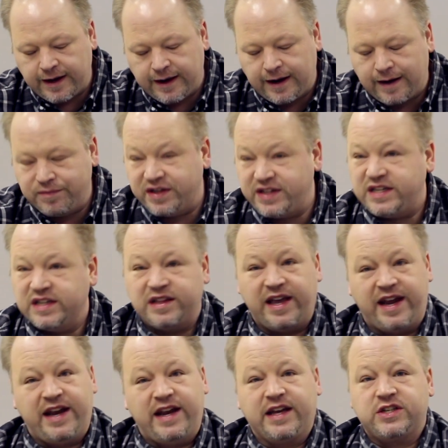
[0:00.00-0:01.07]
The
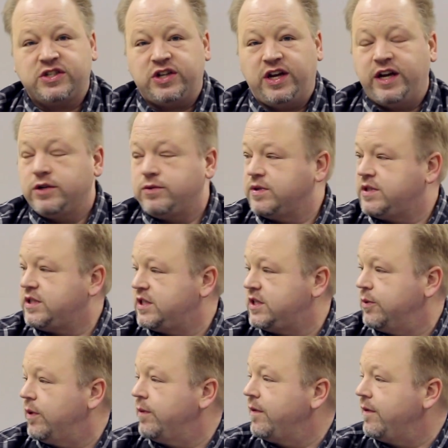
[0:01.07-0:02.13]
delayed exchange, which is
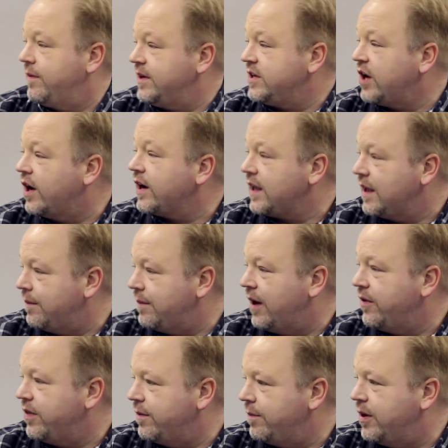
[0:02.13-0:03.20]
the one we've been talking
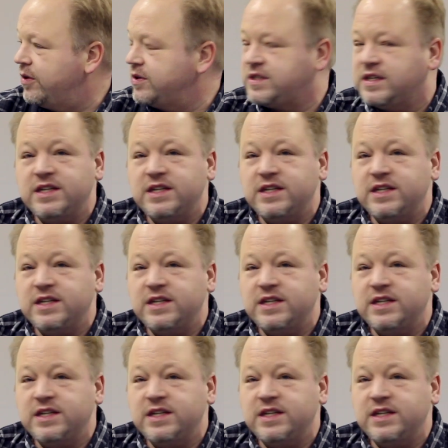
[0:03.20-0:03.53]
about the most,